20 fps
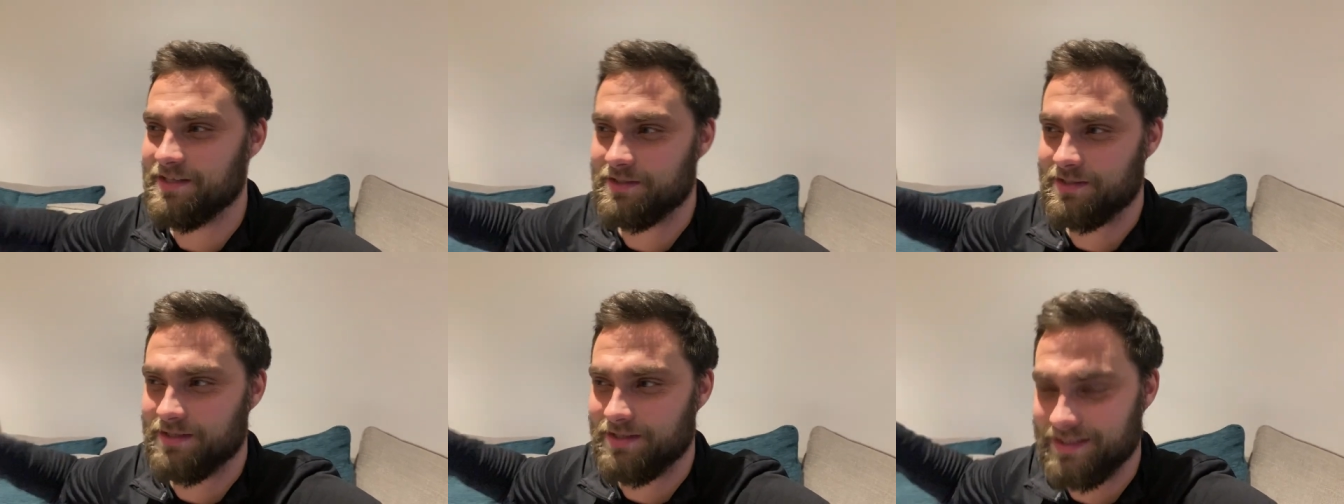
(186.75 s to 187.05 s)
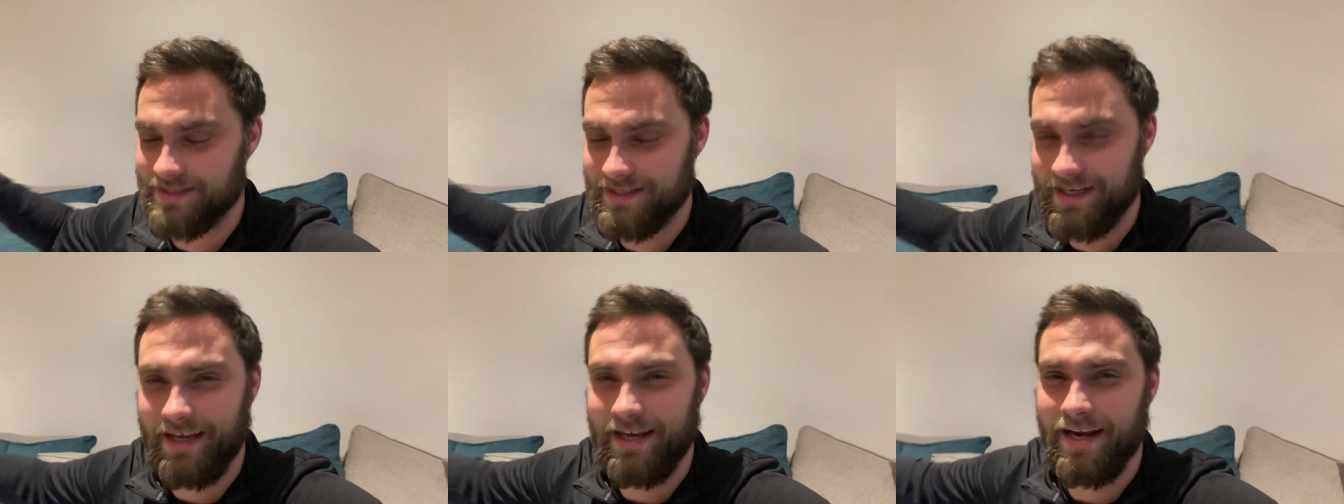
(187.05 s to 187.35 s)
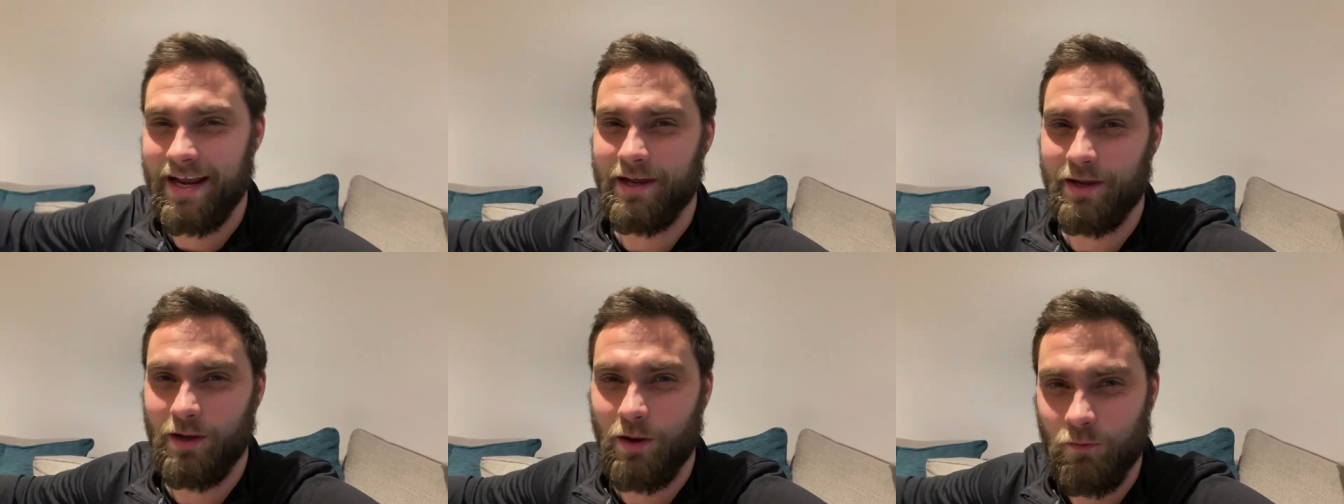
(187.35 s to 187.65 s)
the
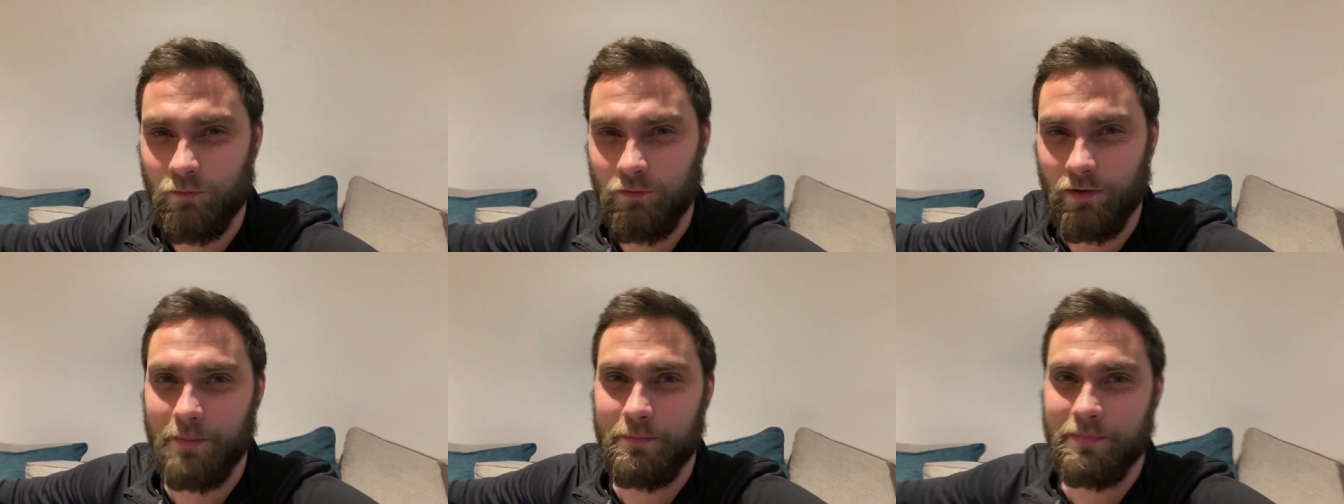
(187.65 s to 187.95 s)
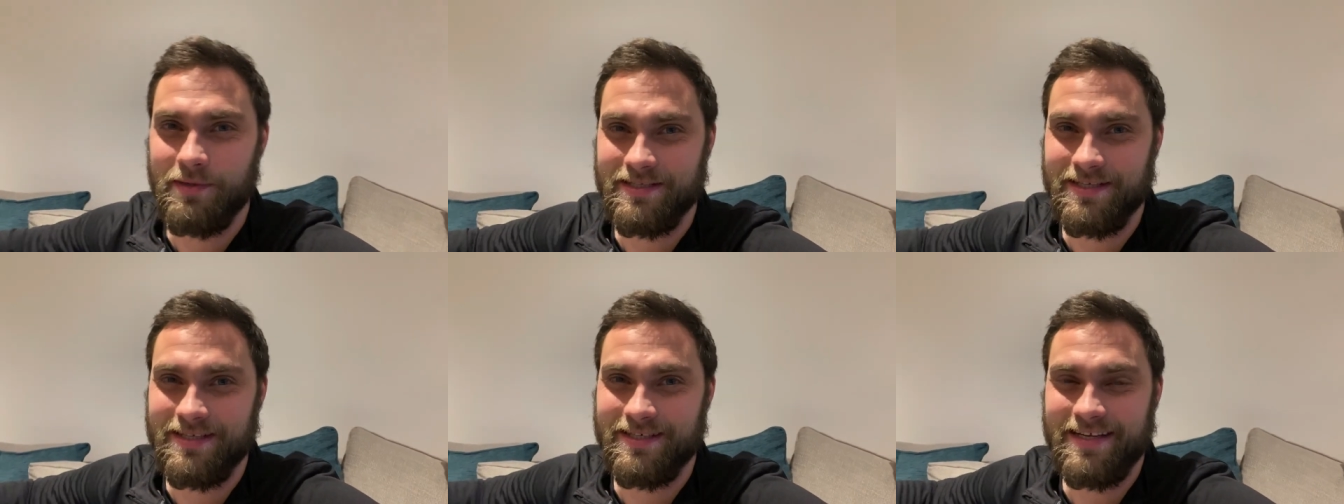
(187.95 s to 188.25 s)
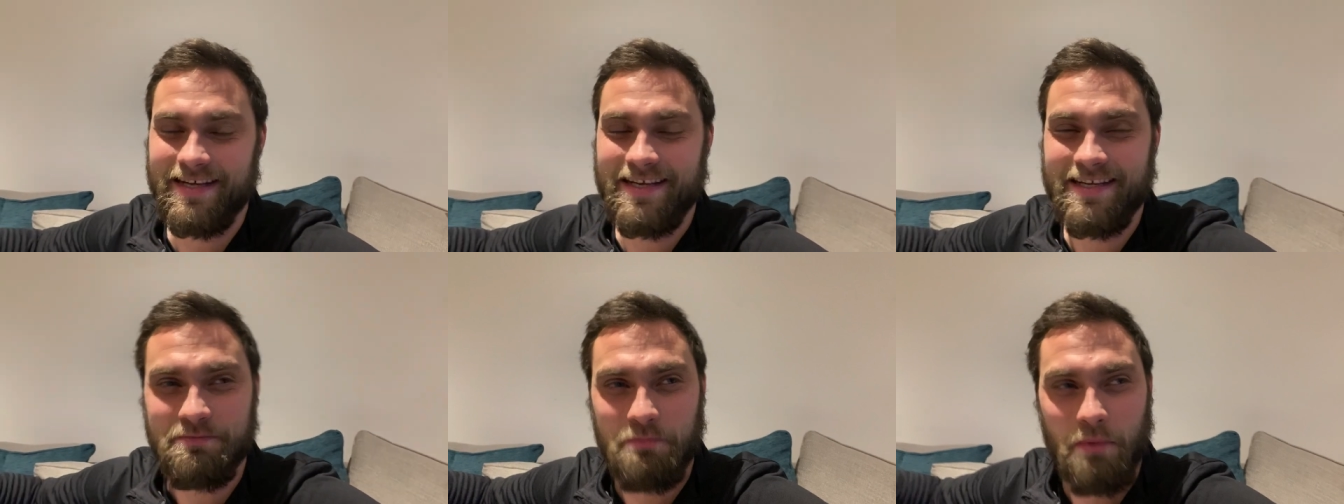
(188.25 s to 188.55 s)
secondhand golf club business
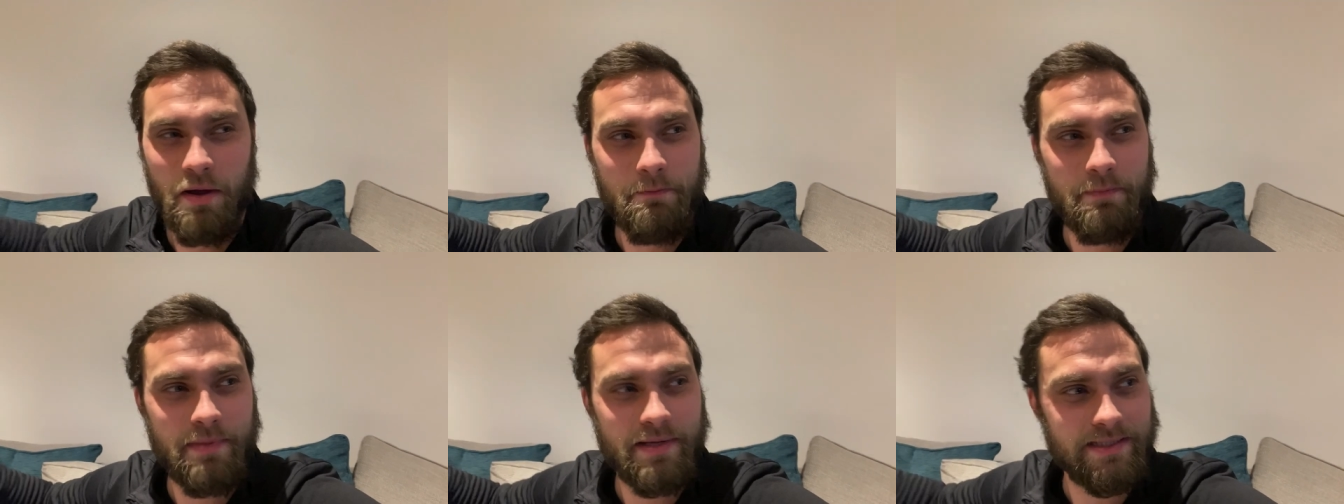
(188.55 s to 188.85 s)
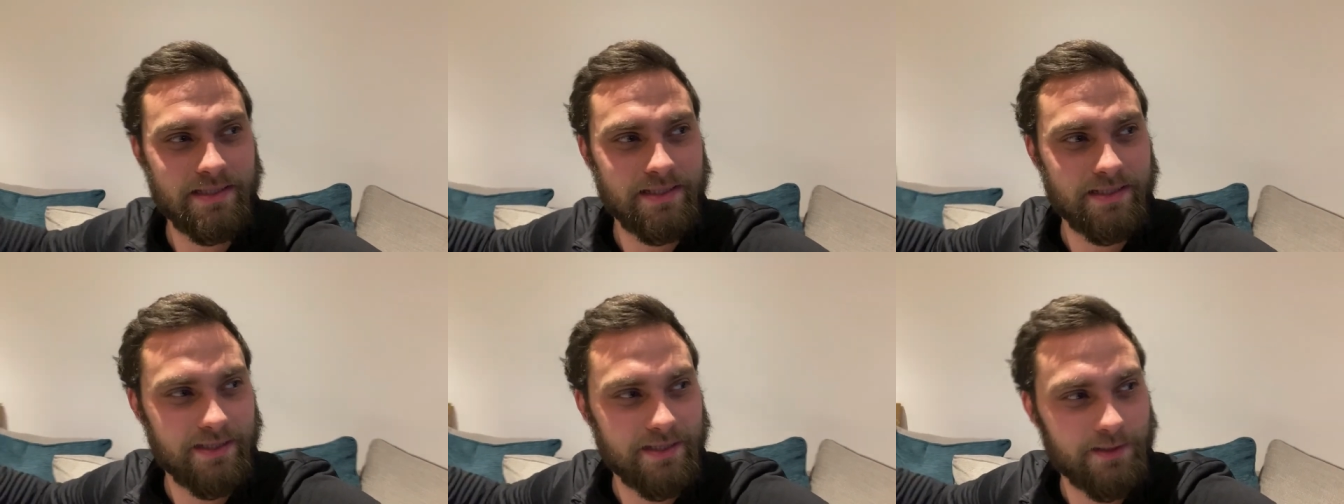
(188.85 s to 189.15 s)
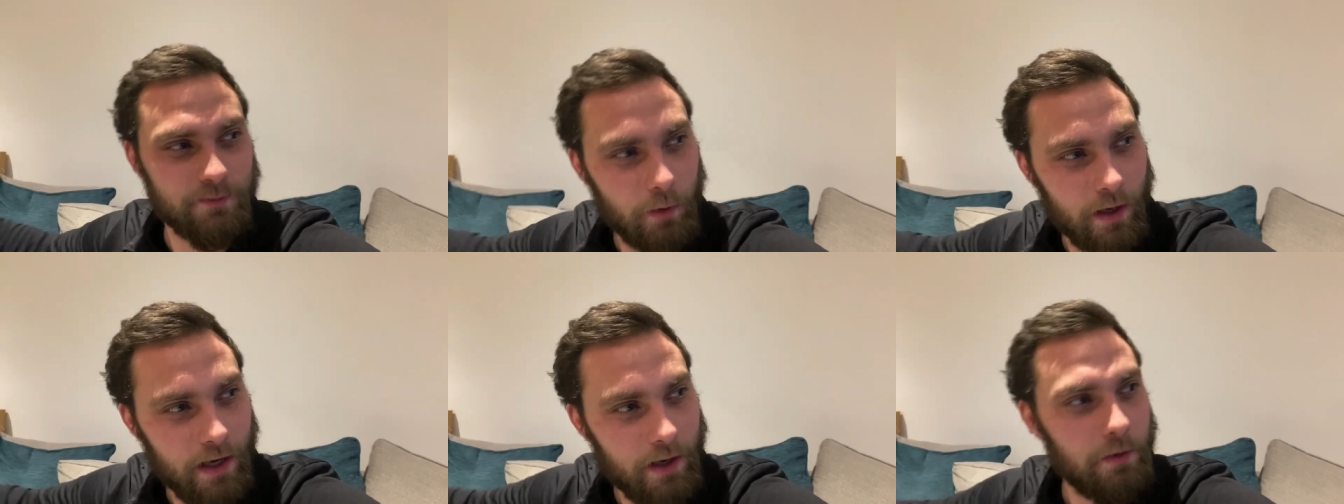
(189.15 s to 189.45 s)
is my business as
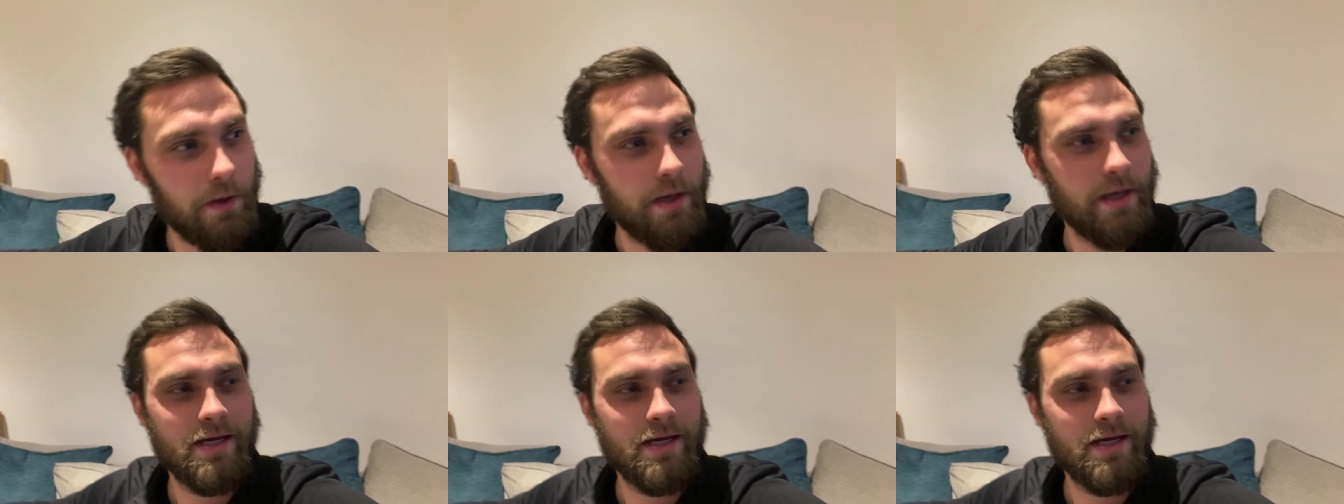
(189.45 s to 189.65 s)
well.